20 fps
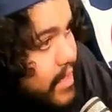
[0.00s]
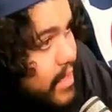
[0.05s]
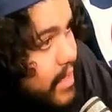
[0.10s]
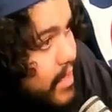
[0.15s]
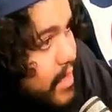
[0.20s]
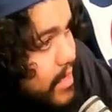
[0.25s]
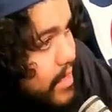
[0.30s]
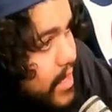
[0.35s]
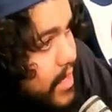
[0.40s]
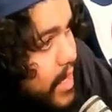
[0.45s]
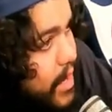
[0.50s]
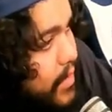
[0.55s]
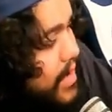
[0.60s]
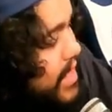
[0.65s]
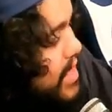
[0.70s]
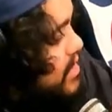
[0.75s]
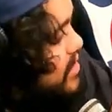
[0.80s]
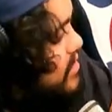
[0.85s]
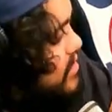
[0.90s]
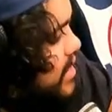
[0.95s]
You know, and
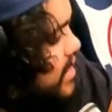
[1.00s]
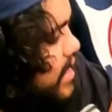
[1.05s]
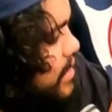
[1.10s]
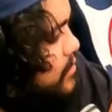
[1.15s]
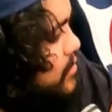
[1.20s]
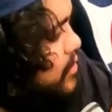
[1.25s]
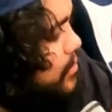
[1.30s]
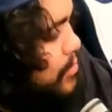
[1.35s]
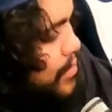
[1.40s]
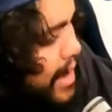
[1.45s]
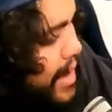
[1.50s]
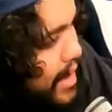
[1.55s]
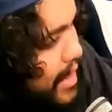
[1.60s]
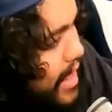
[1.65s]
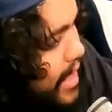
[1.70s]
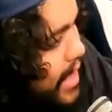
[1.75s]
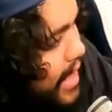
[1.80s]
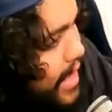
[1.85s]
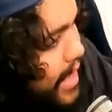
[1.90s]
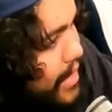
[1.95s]
he's yeah. and I'm so proud of
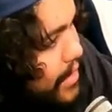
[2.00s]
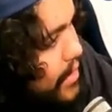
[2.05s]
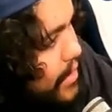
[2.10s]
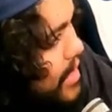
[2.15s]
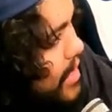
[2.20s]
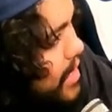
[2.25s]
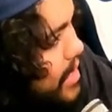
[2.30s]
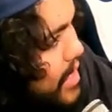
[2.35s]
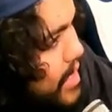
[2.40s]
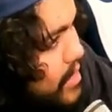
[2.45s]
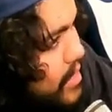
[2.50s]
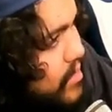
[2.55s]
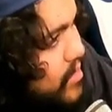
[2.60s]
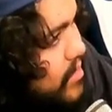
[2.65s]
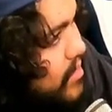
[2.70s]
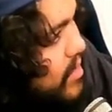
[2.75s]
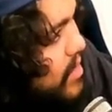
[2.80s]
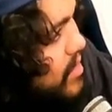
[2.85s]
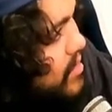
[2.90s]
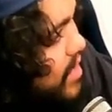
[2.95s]
that guy, dude. He he's
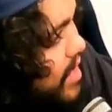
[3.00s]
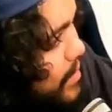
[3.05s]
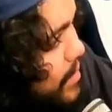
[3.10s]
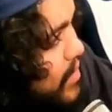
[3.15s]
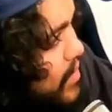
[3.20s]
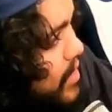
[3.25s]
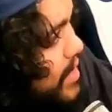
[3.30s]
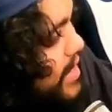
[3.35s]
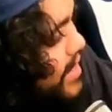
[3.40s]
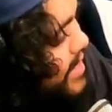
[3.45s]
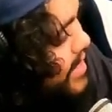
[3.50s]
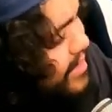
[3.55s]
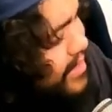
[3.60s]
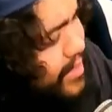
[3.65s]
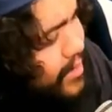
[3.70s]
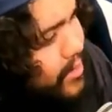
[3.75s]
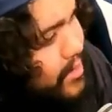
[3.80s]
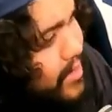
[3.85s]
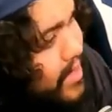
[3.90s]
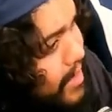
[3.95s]
he's kept on it. He's
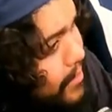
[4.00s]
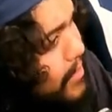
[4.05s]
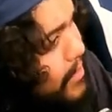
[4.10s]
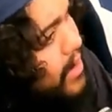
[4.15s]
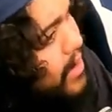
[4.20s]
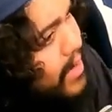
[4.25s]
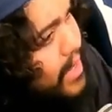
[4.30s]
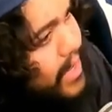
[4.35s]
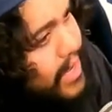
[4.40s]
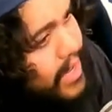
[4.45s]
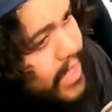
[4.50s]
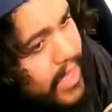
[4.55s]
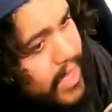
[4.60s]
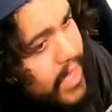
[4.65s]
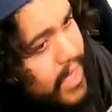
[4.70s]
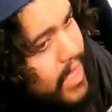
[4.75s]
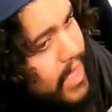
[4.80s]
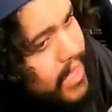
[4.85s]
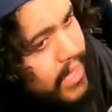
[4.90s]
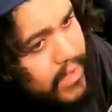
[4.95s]
still keeping on it. He
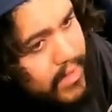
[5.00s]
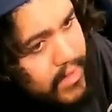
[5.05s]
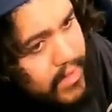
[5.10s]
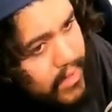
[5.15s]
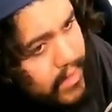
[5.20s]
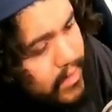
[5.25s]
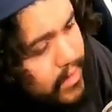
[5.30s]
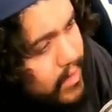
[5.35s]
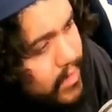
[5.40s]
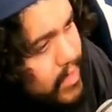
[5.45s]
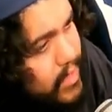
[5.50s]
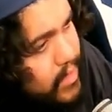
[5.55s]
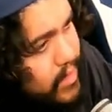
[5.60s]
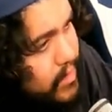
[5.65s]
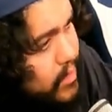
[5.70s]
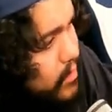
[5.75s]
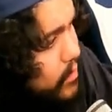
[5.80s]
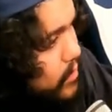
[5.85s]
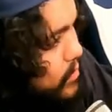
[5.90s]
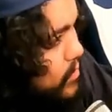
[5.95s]
he does his he does
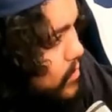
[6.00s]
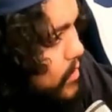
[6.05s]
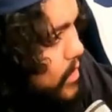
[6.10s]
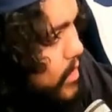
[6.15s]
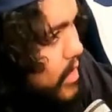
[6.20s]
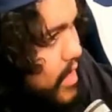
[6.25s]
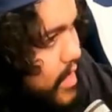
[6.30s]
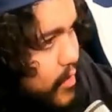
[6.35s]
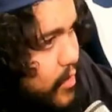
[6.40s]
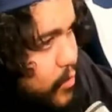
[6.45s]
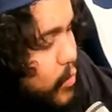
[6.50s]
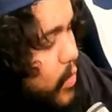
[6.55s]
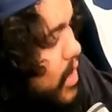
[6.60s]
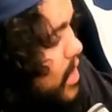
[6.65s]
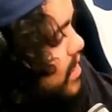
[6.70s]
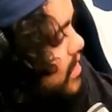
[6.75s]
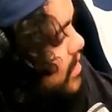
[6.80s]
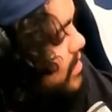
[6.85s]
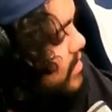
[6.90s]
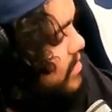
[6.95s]
his, his runs, his
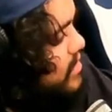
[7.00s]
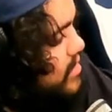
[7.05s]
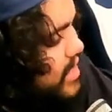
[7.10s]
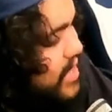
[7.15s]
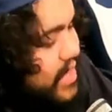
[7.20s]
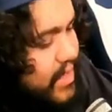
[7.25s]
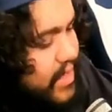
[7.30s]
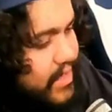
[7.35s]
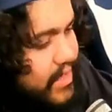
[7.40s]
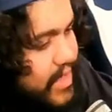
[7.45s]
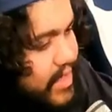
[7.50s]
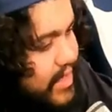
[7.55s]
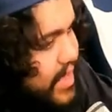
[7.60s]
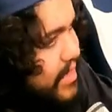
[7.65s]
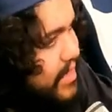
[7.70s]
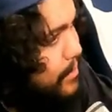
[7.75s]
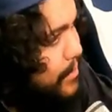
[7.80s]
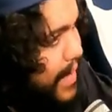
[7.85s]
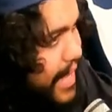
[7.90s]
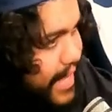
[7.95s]
runs. He does. He's got
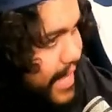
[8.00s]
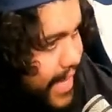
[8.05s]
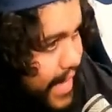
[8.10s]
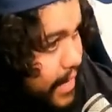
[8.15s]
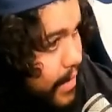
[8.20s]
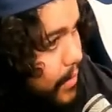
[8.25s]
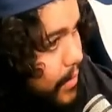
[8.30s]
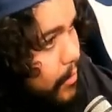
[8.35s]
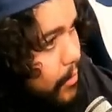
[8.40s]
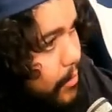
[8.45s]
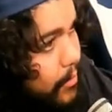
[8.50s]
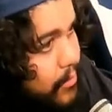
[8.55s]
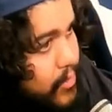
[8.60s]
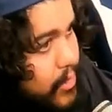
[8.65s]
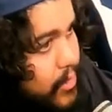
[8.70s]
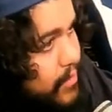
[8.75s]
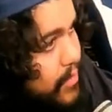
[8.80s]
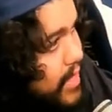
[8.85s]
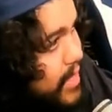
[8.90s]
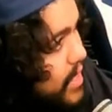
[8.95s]
the bike at home, so
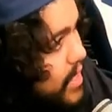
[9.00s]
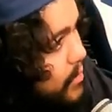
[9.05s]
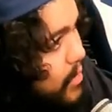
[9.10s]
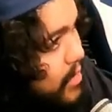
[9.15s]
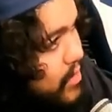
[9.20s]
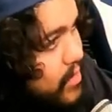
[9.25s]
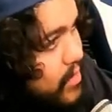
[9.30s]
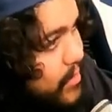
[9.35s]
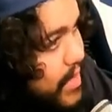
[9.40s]
if like he wants to be